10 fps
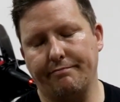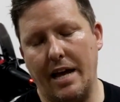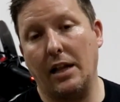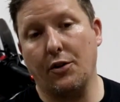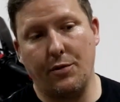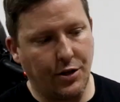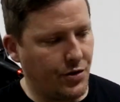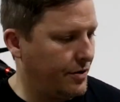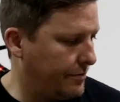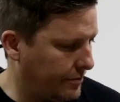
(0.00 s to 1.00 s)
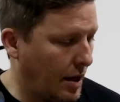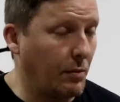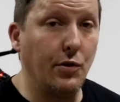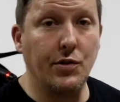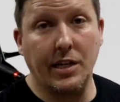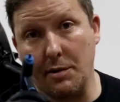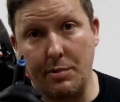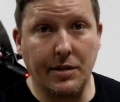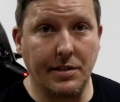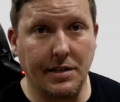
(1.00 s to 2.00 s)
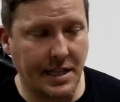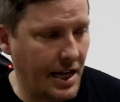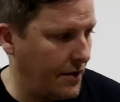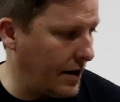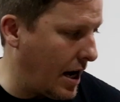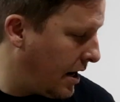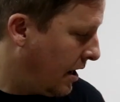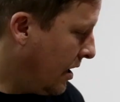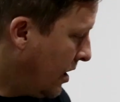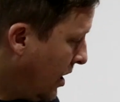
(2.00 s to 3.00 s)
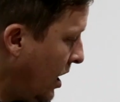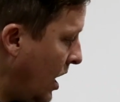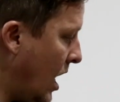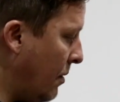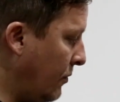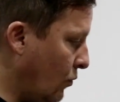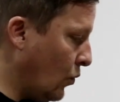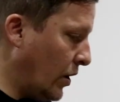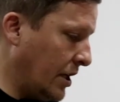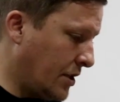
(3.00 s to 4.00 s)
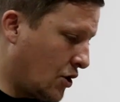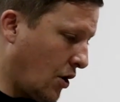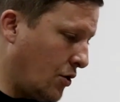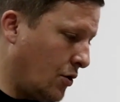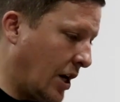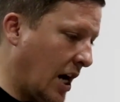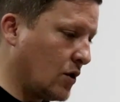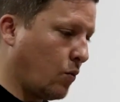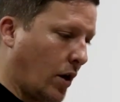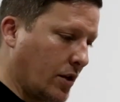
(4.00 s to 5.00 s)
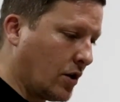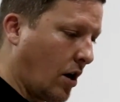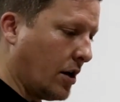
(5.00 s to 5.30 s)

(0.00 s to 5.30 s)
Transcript: Allen wrench. I'm losing it because it's the end of the night. We did show you guys what it's got.